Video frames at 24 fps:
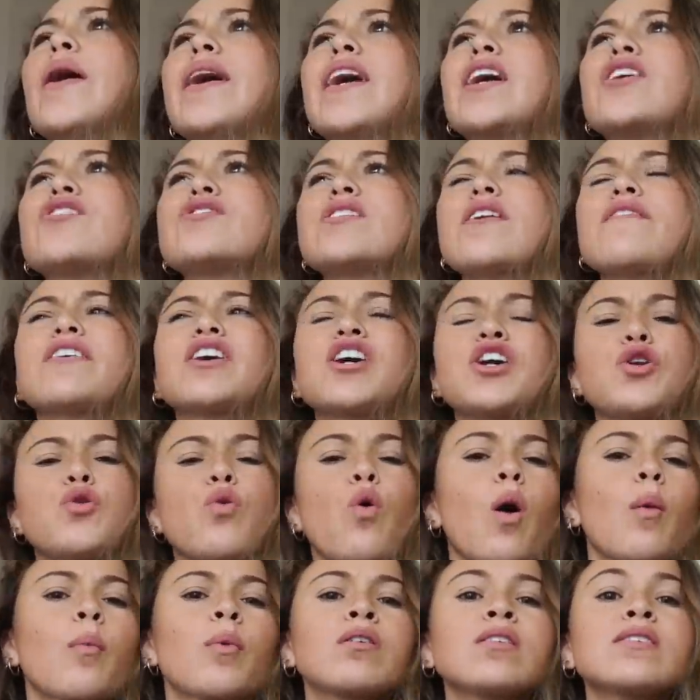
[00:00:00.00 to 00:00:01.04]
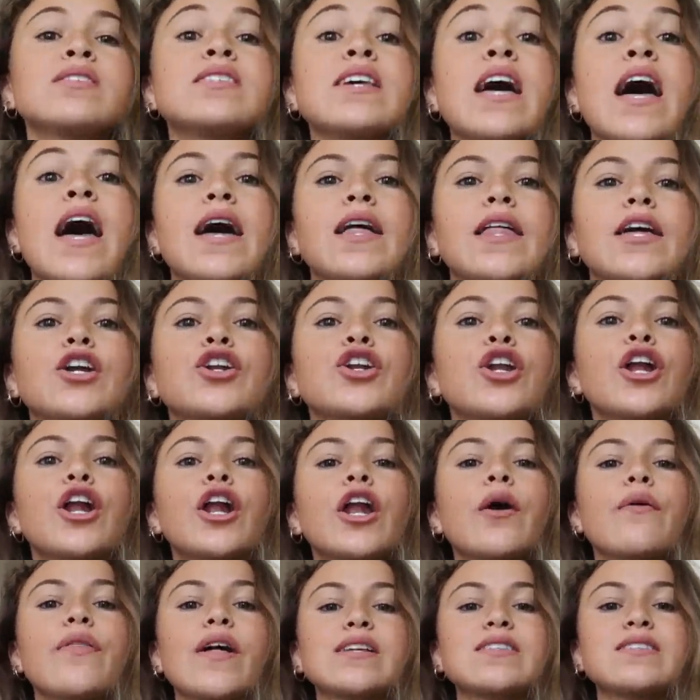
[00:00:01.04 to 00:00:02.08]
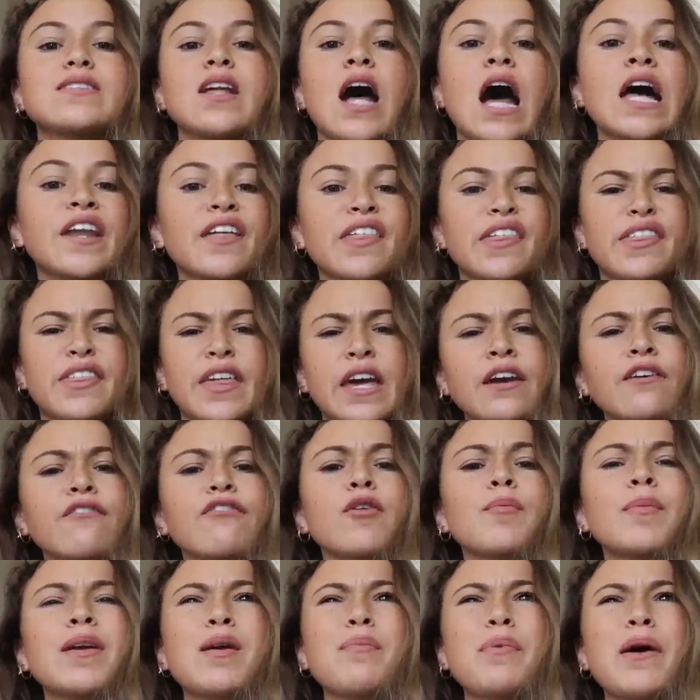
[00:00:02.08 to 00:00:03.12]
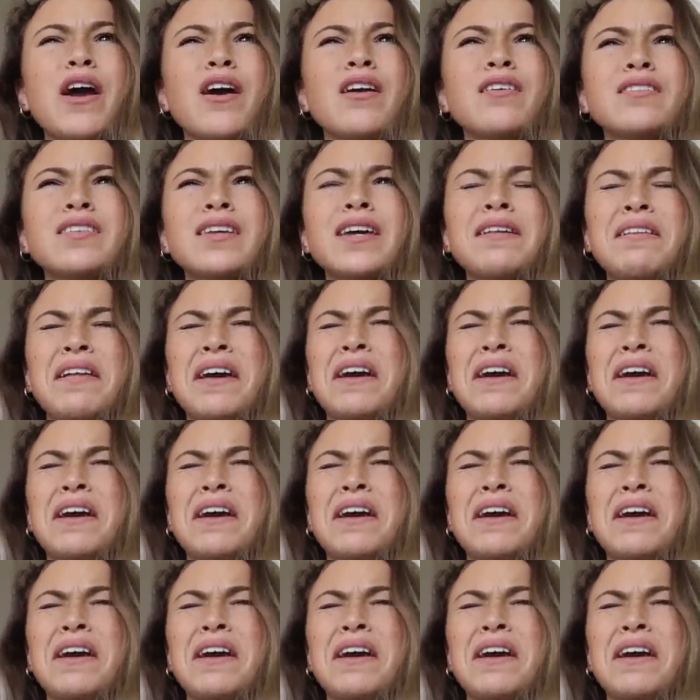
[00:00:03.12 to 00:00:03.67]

I can't just have like a normal day. Like, no, that's not a thing for me apparently.